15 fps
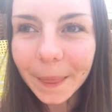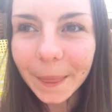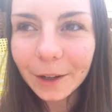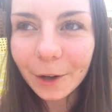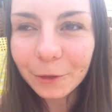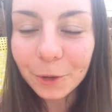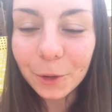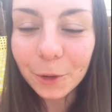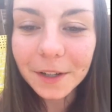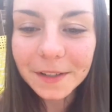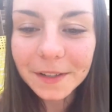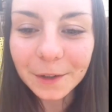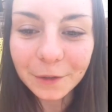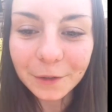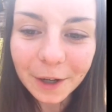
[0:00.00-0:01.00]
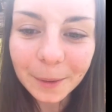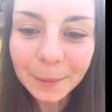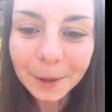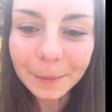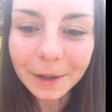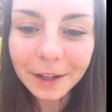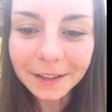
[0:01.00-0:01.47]
Of course, the
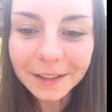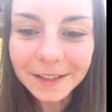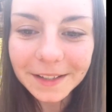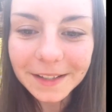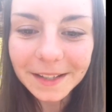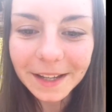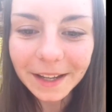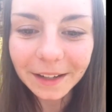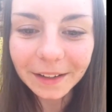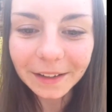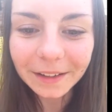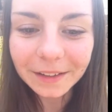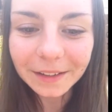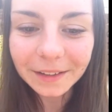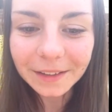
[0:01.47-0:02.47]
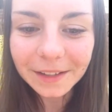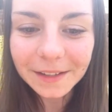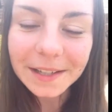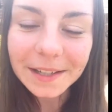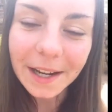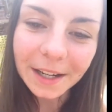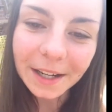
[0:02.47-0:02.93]
farmer markets and these
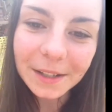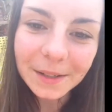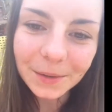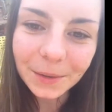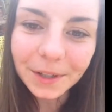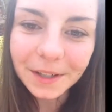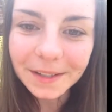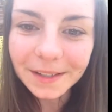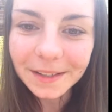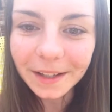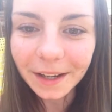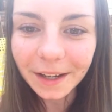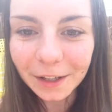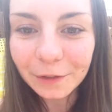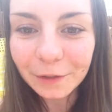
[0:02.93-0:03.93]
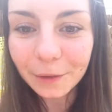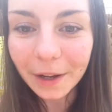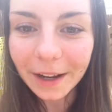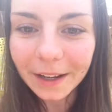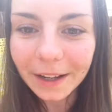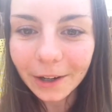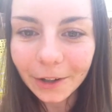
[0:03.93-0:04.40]
tiny stores are even
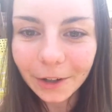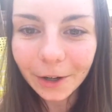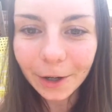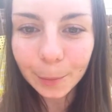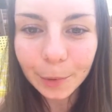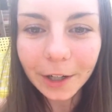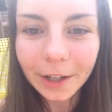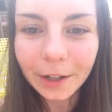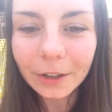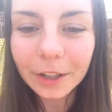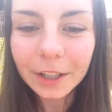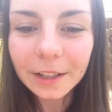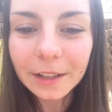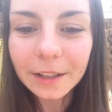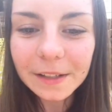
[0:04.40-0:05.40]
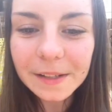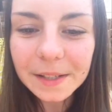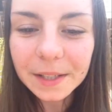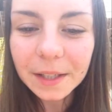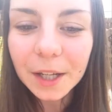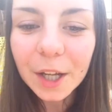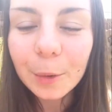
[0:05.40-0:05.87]
higher on our priority
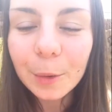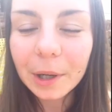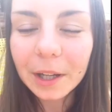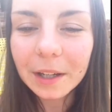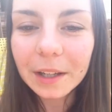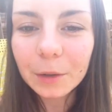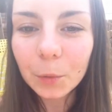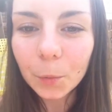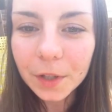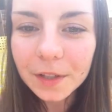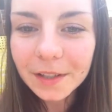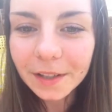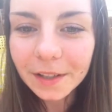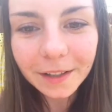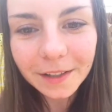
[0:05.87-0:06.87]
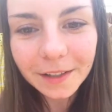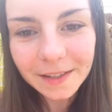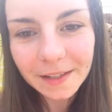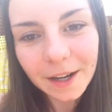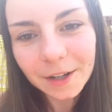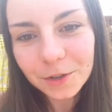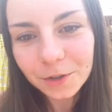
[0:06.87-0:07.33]
list. But in winter, it's
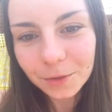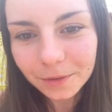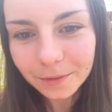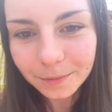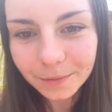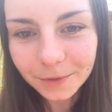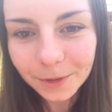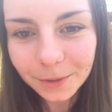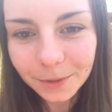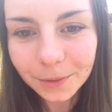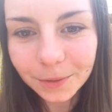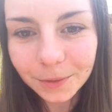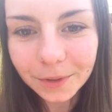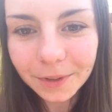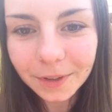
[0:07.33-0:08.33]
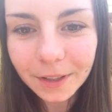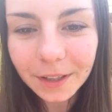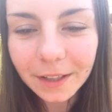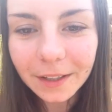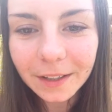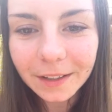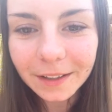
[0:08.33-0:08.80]
hard to
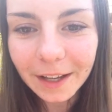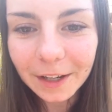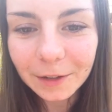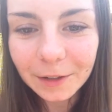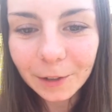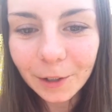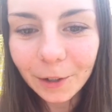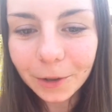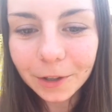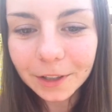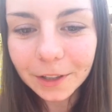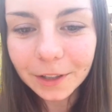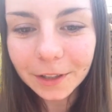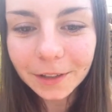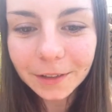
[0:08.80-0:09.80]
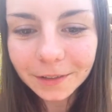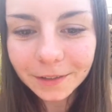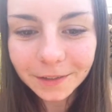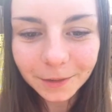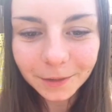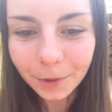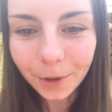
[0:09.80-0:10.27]
get locally
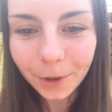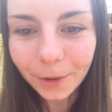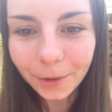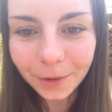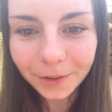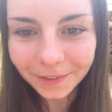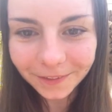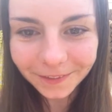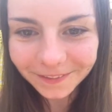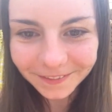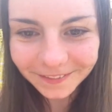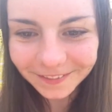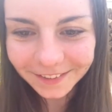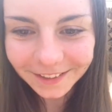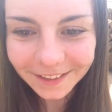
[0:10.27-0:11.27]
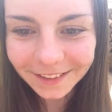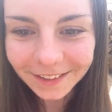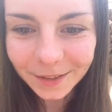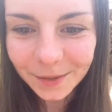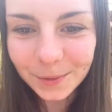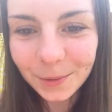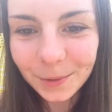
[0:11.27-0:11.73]
grown
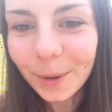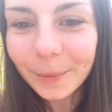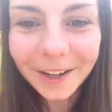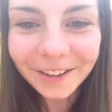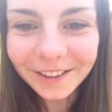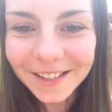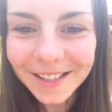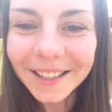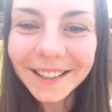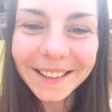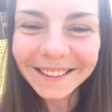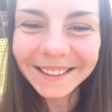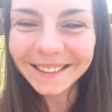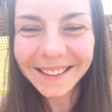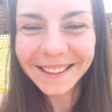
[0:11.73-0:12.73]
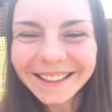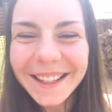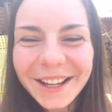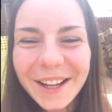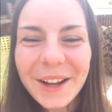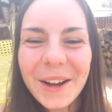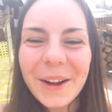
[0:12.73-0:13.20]
strawberries
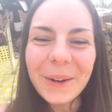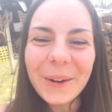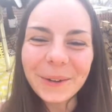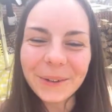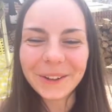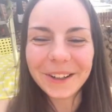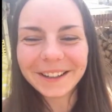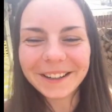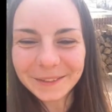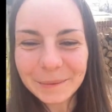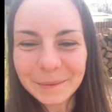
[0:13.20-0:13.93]
or